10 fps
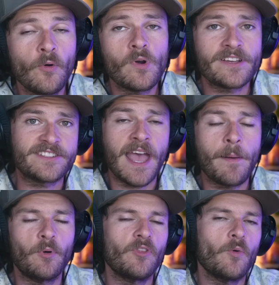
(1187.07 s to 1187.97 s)
For
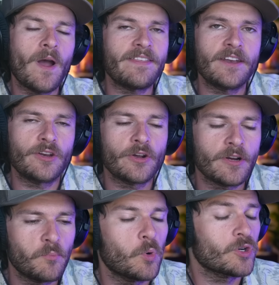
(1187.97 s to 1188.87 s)
example, the way that
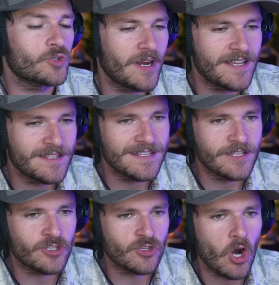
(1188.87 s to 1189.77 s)
Nerd portrays
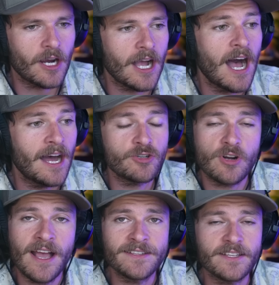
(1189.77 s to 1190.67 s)
the stark
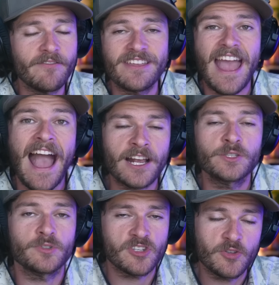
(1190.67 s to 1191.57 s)
contrast of the
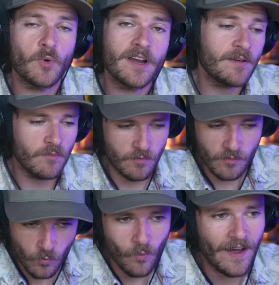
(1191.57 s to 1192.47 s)
actual story,
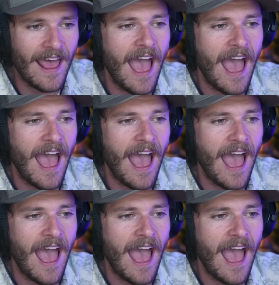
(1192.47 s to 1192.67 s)
what